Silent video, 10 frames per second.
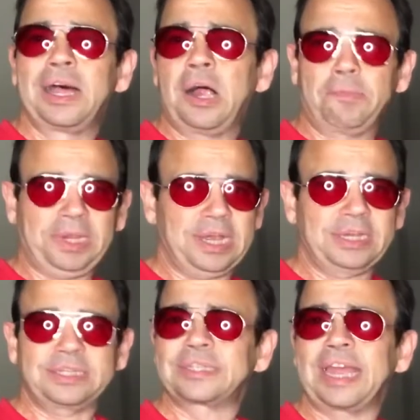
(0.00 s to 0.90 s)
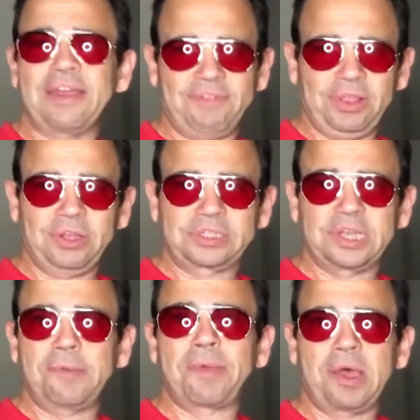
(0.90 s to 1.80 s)
I'll be honest, I haven't looked
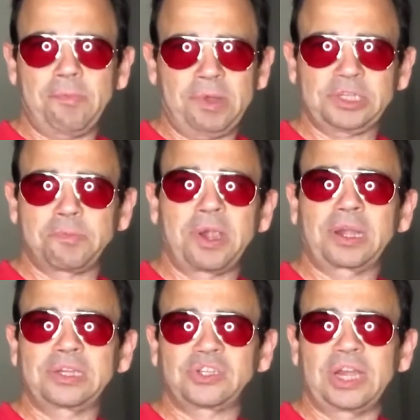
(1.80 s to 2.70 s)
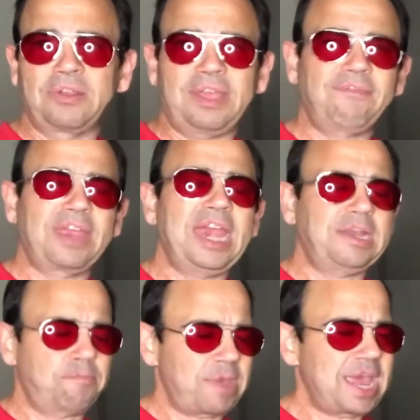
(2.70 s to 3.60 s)
up how much market share they've gained
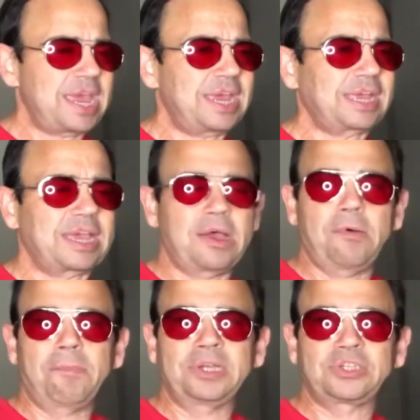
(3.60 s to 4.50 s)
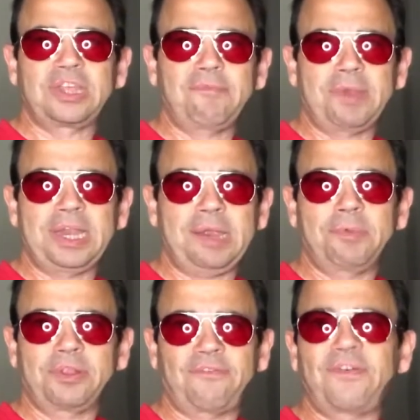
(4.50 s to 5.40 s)
back, how much they've been
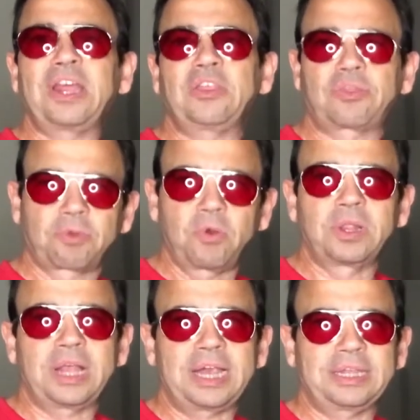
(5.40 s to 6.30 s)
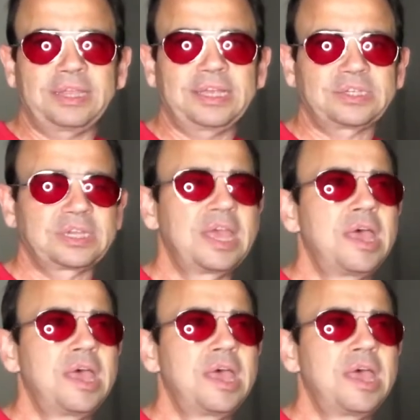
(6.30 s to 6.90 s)
able to fight through a lot of this,